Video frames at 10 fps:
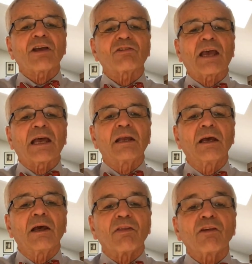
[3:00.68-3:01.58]
said,
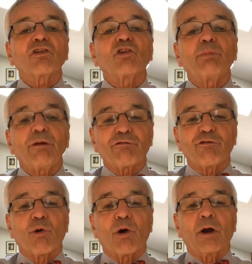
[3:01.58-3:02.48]
this is
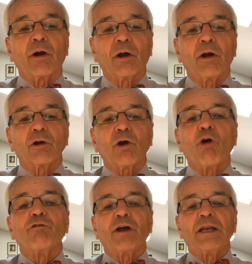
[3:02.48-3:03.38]
before
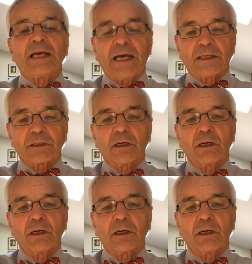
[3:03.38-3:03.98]
COVID hit.